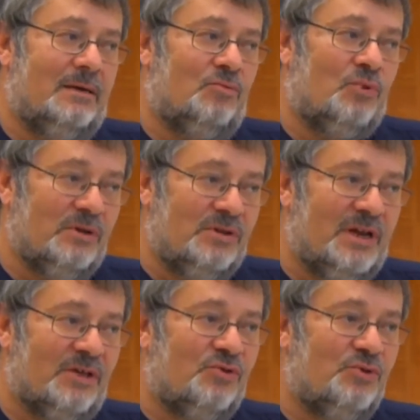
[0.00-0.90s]

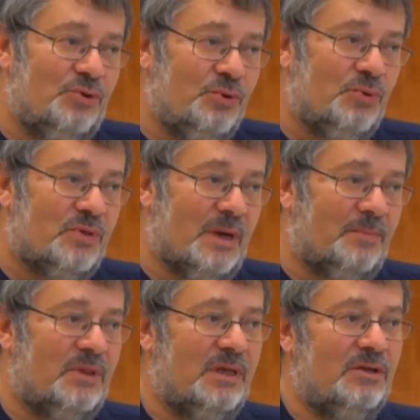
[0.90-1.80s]
wanted us to do
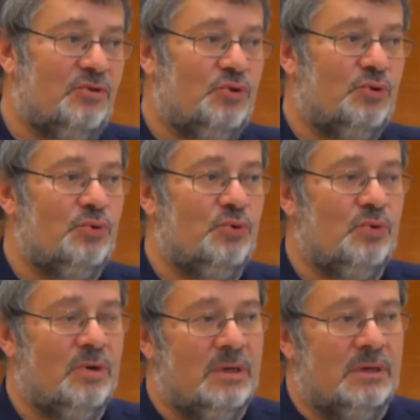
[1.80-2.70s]
something
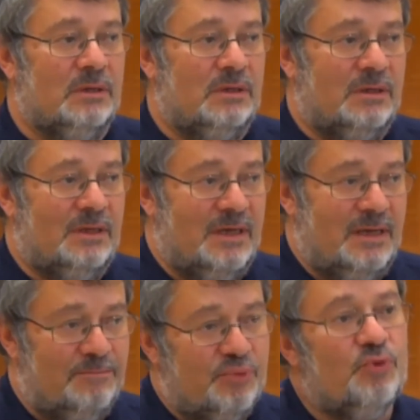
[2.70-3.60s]
to
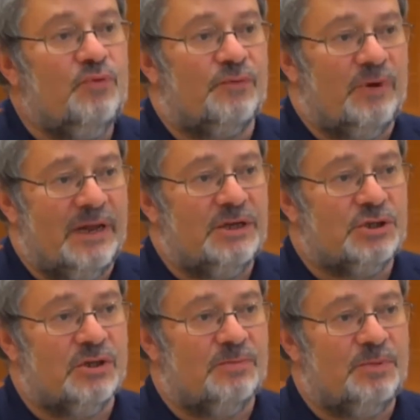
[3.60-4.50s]
improve
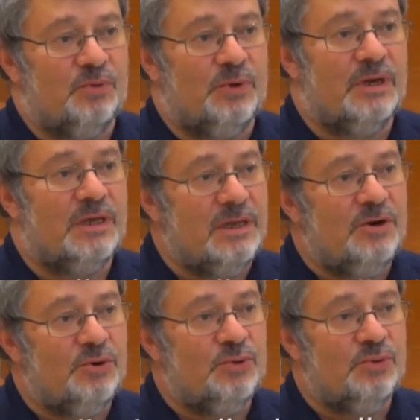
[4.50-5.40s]
relations between
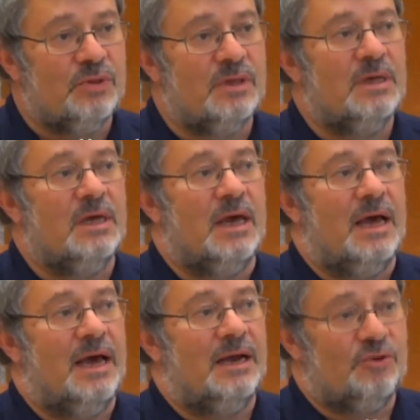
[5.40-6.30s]
Hindus
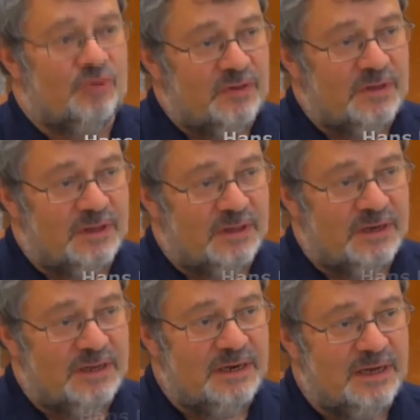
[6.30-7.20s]
and Christians
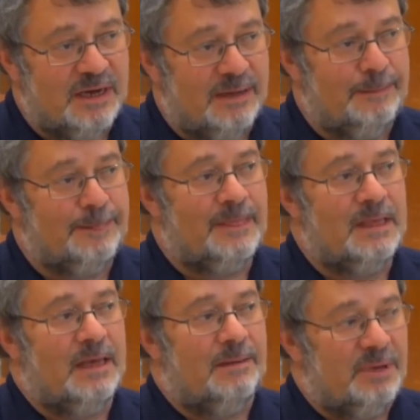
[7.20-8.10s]
in India,
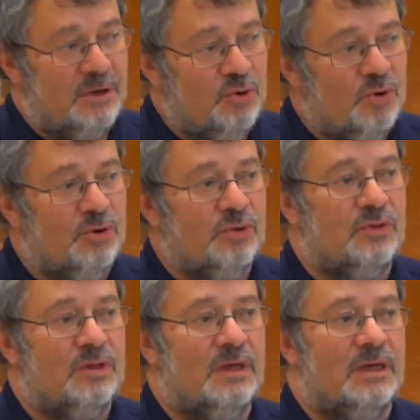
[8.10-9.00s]

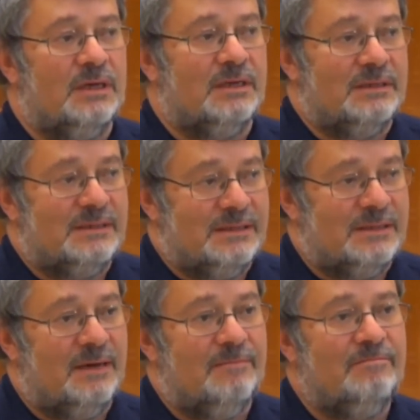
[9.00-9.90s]
because
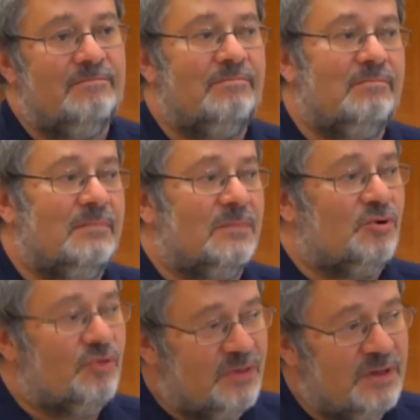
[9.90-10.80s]
some
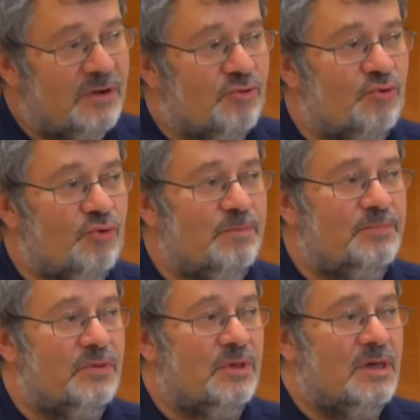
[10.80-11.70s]
Christian
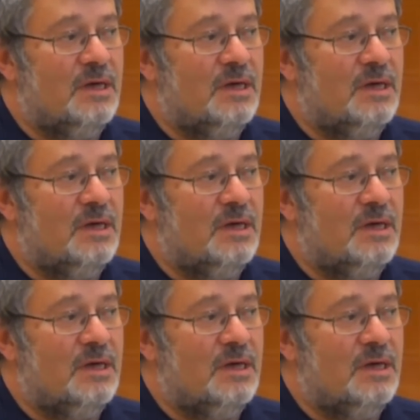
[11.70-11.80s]
groups